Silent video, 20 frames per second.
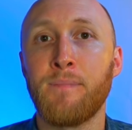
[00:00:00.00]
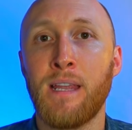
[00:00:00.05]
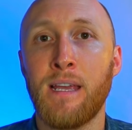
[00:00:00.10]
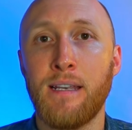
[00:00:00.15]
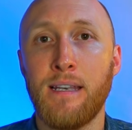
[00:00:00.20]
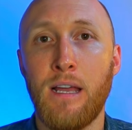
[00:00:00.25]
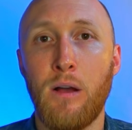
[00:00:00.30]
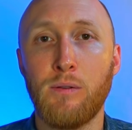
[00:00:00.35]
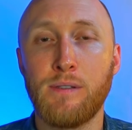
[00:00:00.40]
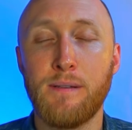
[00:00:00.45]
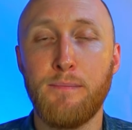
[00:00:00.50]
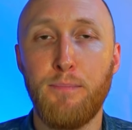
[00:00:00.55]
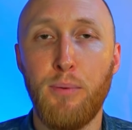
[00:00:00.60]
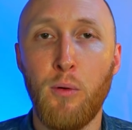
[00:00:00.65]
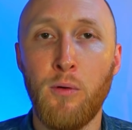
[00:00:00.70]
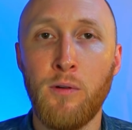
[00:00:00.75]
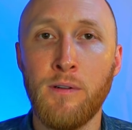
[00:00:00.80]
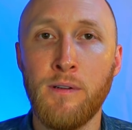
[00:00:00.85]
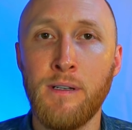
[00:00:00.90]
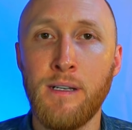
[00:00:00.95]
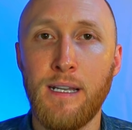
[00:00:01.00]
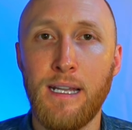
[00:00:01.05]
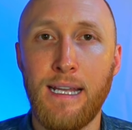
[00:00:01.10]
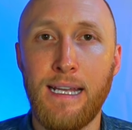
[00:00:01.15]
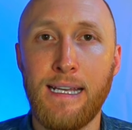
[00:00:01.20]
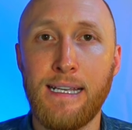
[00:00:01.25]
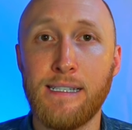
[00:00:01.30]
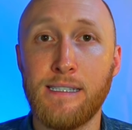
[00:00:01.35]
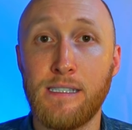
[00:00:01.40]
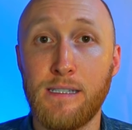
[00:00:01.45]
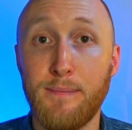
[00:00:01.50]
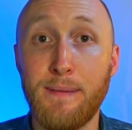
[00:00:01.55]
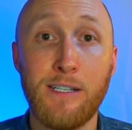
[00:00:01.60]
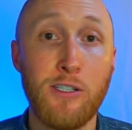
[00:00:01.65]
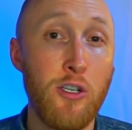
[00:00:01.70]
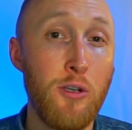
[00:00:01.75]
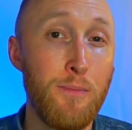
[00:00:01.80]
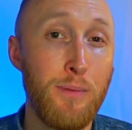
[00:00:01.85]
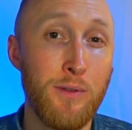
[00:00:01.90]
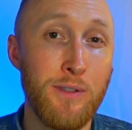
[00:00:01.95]
Now, what's important is to make
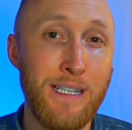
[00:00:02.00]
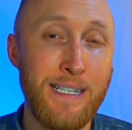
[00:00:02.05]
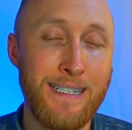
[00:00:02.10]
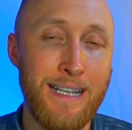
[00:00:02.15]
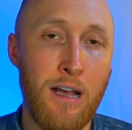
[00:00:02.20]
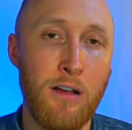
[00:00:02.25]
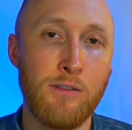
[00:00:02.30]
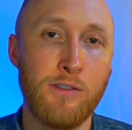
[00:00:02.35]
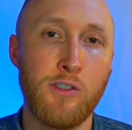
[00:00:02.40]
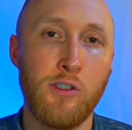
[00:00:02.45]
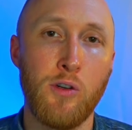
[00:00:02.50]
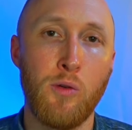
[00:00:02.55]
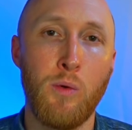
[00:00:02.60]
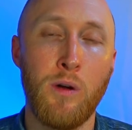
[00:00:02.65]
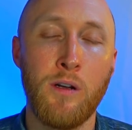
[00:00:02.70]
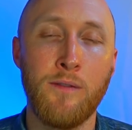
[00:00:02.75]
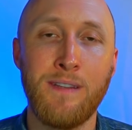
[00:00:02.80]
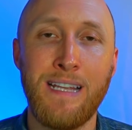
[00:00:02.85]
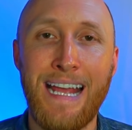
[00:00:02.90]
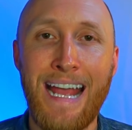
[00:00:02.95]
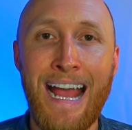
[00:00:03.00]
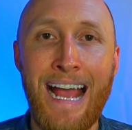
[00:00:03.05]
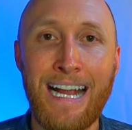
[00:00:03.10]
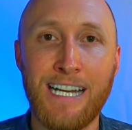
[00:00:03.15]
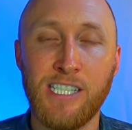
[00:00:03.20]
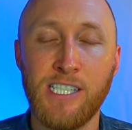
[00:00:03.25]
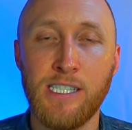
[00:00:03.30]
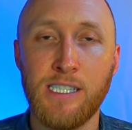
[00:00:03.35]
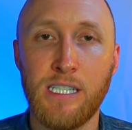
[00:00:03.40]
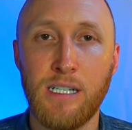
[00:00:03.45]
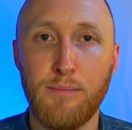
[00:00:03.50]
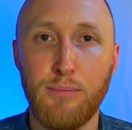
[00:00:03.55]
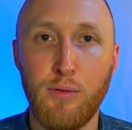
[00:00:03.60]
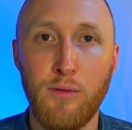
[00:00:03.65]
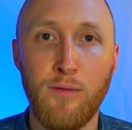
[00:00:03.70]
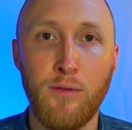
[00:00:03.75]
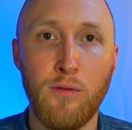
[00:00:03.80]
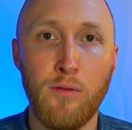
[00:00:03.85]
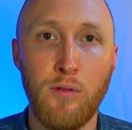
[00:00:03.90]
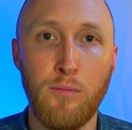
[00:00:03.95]
sure you build these out so you're aware of the actions that
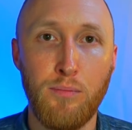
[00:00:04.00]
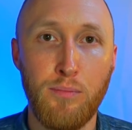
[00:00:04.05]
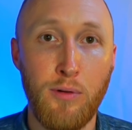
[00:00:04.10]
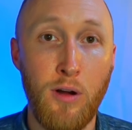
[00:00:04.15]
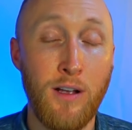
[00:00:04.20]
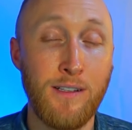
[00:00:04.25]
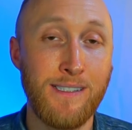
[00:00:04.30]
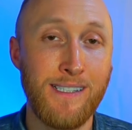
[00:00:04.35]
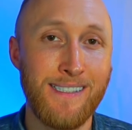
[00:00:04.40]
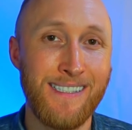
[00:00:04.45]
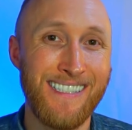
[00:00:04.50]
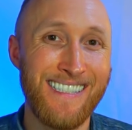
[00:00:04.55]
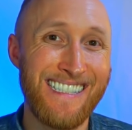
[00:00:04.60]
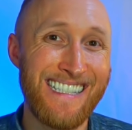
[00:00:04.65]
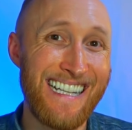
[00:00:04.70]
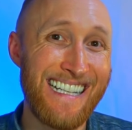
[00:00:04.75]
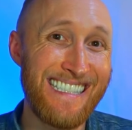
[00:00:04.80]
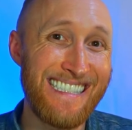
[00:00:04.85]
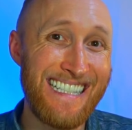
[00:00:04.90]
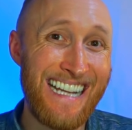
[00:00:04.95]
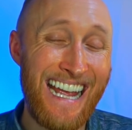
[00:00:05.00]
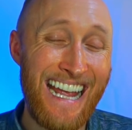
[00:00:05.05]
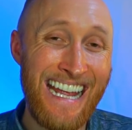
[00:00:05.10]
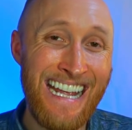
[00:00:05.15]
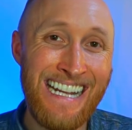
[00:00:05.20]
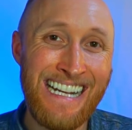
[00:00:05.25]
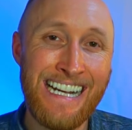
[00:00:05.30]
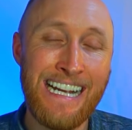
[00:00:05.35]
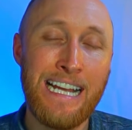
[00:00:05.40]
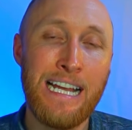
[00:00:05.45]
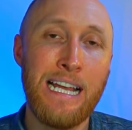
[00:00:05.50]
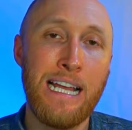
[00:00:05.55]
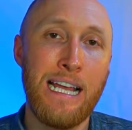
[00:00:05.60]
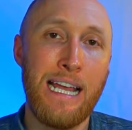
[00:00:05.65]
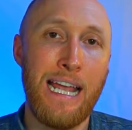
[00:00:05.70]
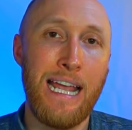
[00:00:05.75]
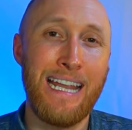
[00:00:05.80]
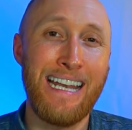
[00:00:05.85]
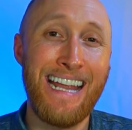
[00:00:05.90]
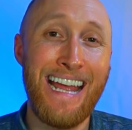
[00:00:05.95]
approval processes can take
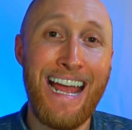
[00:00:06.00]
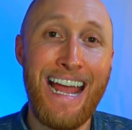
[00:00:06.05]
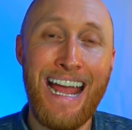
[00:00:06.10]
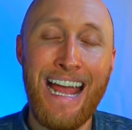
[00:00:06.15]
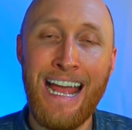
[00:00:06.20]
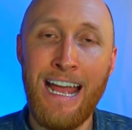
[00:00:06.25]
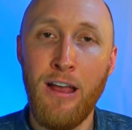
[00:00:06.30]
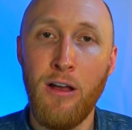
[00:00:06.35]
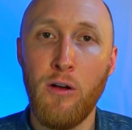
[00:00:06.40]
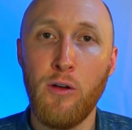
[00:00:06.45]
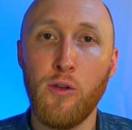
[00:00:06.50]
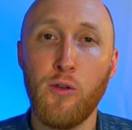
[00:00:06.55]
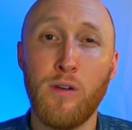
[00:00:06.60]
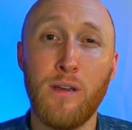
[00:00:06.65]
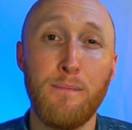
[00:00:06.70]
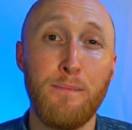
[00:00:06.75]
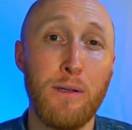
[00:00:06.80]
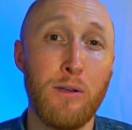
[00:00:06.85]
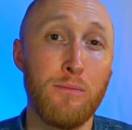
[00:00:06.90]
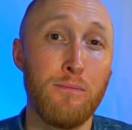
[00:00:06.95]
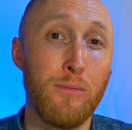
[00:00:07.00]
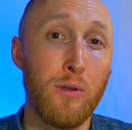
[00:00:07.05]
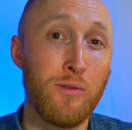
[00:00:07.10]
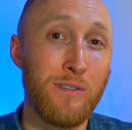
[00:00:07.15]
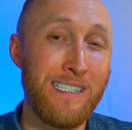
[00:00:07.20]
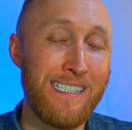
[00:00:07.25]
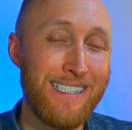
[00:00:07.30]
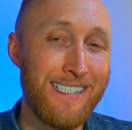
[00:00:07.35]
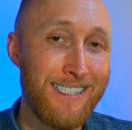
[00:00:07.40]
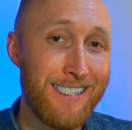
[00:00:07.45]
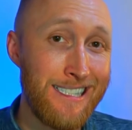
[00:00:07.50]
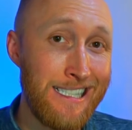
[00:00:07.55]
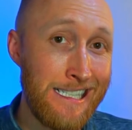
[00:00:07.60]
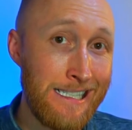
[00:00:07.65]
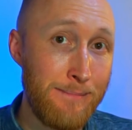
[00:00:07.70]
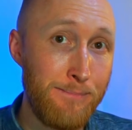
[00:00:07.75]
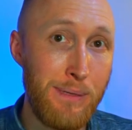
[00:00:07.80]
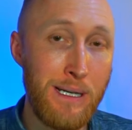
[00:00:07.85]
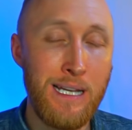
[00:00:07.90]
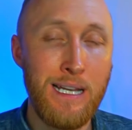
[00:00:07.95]
and how you can build
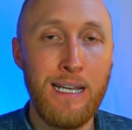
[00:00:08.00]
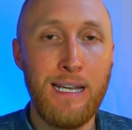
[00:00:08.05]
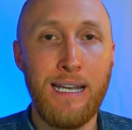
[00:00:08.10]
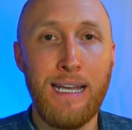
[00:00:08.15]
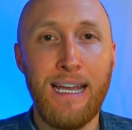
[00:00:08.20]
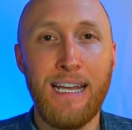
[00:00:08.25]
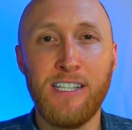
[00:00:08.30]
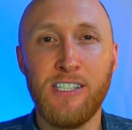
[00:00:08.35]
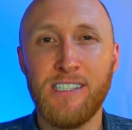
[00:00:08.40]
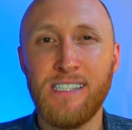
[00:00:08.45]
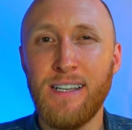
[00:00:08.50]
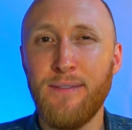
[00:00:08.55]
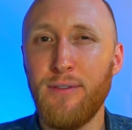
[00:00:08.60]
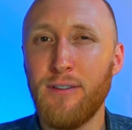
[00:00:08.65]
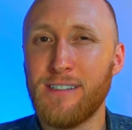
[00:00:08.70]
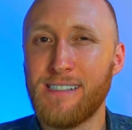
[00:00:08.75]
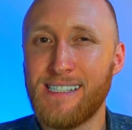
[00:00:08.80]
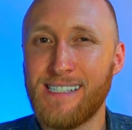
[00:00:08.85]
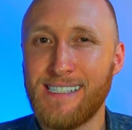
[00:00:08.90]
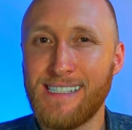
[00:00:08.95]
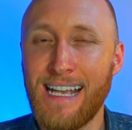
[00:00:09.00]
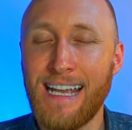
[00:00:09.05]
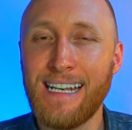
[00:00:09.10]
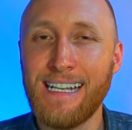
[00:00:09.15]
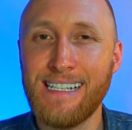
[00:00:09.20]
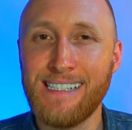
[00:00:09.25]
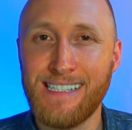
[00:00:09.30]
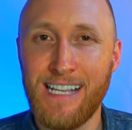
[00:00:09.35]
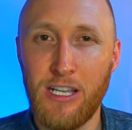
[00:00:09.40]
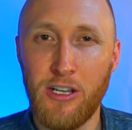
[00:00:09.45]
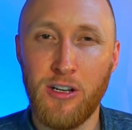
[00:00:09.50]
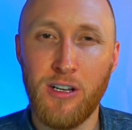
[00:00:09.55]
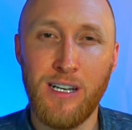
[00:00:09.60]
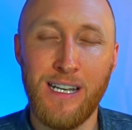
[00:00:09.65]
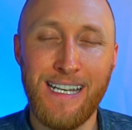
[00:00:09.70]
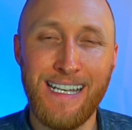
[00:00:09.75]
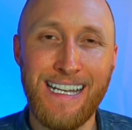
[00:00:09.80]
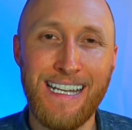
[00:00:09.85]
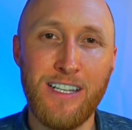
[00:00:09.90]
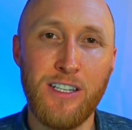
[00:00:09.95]
multi-step and just different settings that you're going to
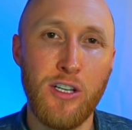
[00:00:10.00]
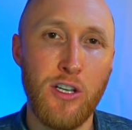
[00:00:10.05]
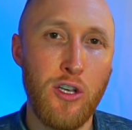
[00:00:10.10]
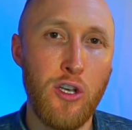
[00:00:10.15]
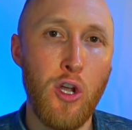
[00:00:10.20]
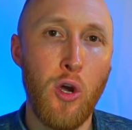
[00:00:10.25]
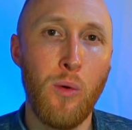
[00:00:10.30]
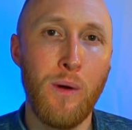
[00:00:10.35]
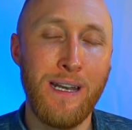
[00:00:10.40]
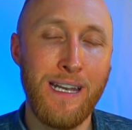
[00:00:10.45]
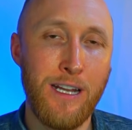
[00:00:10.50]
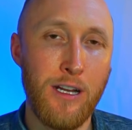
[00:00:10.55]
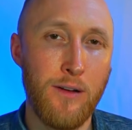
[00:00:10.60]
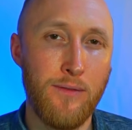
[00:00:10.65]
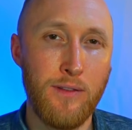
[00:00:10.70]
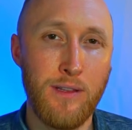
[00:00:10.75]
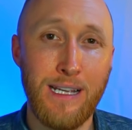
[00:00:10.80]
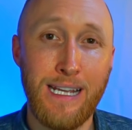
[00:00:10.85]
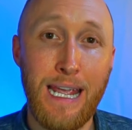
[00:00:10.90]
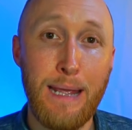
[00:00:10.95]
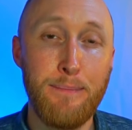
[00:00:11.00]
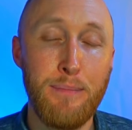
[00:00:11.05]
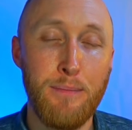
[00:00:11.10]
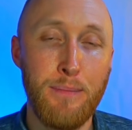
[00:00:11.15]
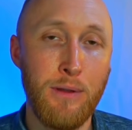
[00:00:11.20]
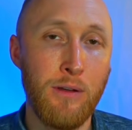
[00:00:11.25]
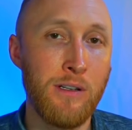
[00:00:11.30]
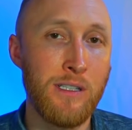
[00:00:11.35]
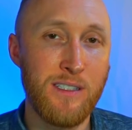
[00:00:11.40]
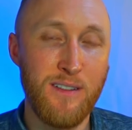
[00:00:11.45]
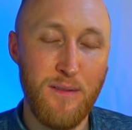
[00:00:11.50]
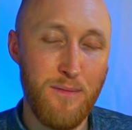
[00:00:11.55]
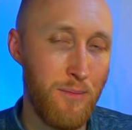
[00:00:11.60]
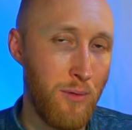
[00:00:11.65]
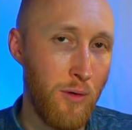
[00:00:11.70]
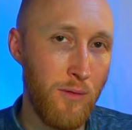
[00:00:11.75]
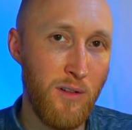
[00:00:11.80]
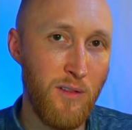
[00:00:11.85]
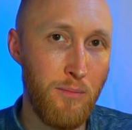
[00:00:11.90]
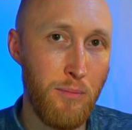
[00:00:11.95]
need to know in here for the capabilities of
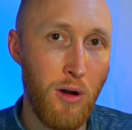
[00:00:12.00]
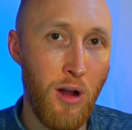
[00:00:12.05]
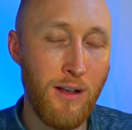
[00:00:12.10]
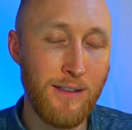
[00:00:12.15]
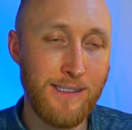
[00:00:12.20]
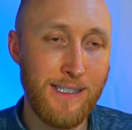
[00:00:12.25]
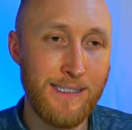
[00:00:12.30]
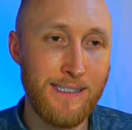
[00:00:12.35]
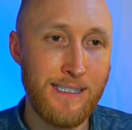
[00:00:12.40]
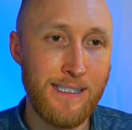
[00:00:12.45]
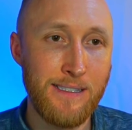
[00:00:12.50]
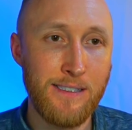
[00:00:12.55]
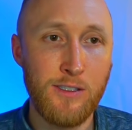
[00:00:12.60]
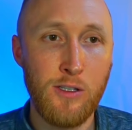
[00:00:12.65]
approval processes.